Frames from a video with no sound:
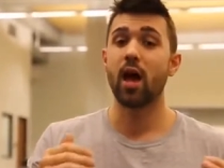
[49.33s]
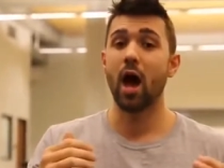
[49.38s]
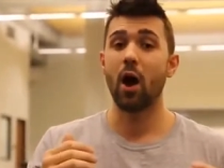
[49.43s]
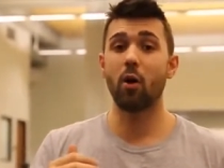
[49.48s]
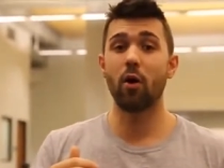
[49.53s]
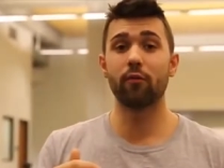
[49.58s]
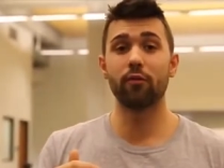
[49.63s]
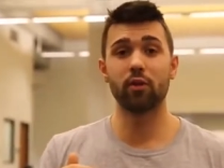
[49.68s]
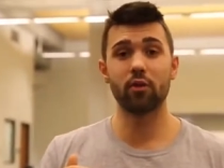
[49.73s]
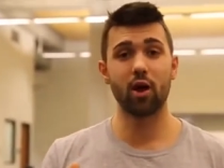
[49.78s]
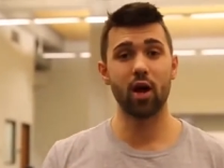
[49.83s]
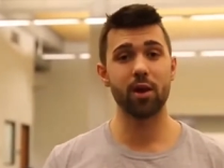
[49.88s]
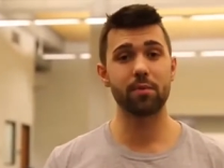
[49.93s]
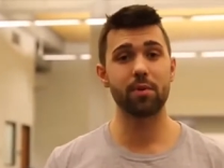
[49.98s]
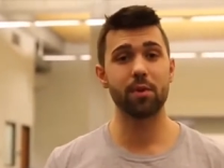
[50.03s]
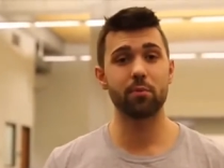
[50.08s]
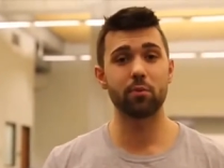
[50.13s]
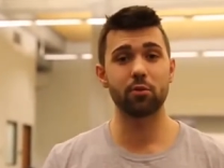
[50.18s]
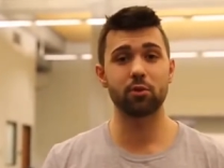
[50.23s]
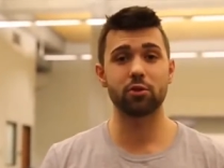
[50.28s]
However, a lot
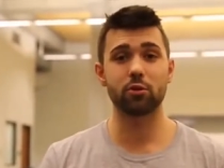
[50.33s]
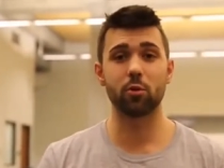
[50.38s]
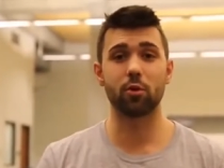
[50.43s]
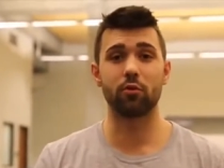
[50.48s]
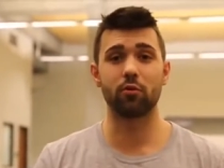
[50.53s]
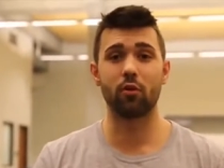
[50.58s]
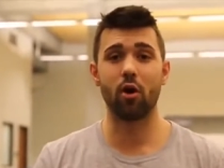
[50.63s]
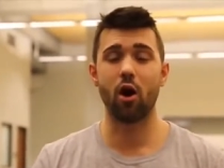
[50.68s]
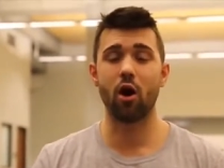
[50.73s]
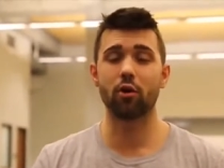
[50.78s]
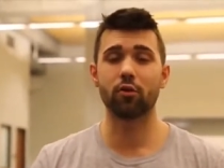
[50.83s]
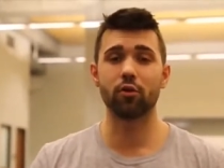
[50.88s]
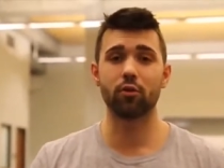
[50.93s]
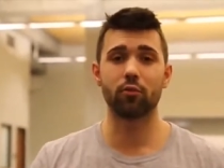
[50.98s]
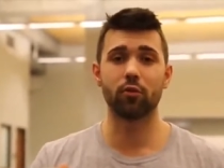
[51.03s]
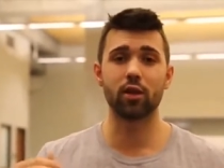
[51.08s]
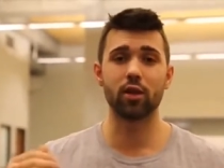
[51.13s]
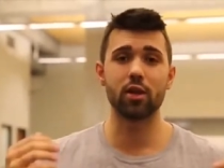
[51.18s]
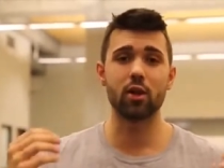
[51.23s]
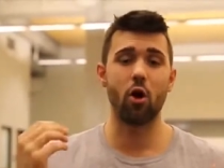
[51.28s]
of people do it wrong. They'll
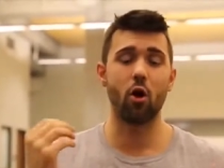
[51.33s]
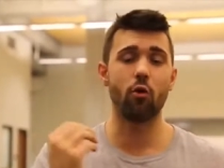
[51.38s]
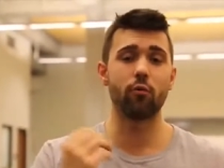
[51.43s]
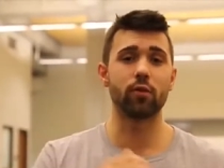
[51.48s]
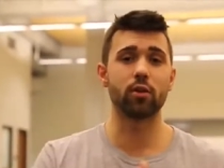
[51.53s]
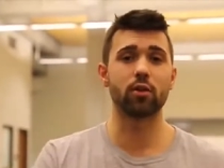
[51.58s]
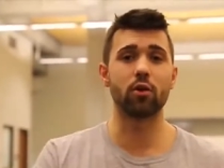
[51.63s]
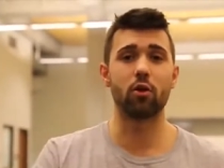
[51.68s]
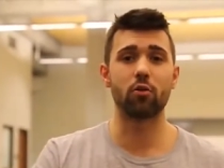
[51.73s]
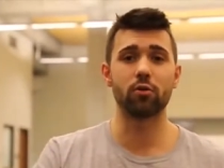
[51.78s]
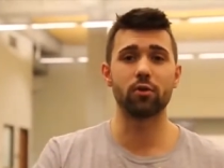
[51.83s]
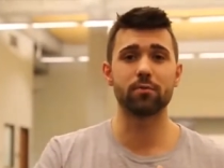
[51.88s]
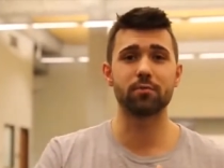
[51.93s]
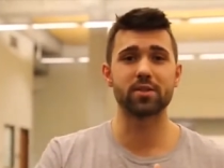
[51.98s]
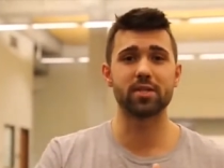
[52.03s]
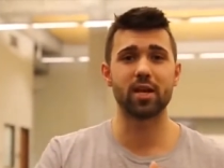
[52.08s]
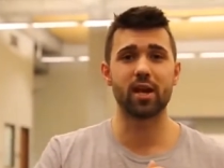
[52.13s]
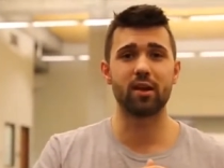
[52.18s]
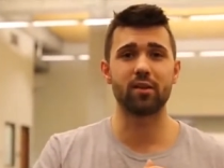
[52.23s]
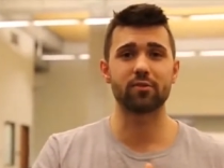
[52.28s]
really overload
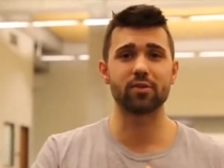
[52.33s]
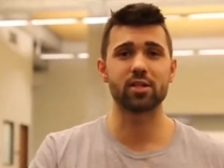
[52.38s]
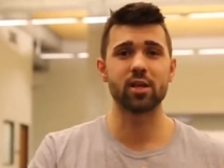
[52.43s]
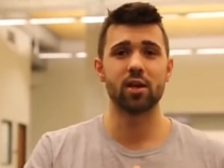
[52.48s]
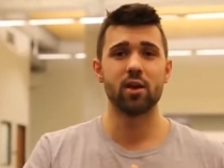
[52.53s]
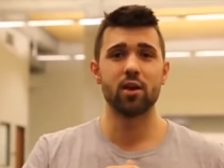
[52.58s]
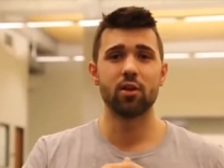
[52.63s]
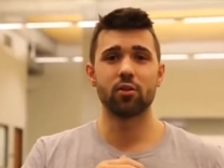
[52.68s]
themselves.